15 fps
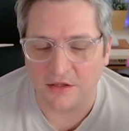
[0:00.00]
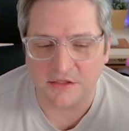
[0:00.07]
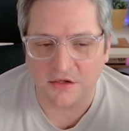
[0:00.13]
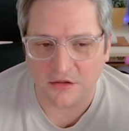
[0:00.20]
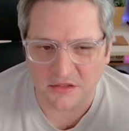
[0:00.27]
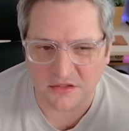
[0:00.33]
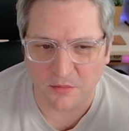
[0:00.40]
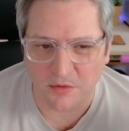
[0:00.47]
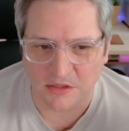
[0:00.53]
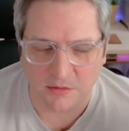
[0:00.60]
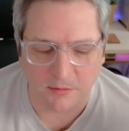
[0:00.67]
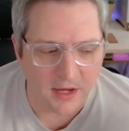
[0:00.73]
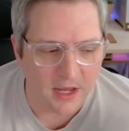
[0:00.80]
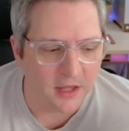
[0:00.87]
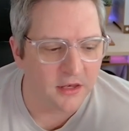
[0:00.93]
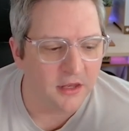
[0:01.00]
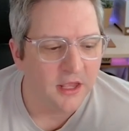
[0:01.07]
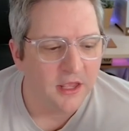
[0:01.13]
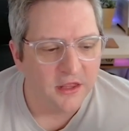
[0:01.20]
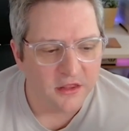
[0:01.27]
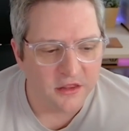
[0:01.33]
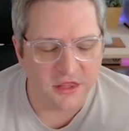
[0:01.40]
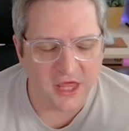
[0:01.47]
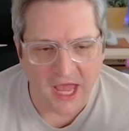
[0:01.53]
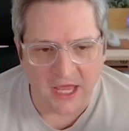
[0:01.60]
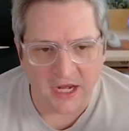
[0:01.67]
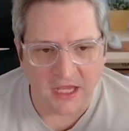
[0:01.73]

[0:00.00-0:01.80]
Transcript: It's not so much about that.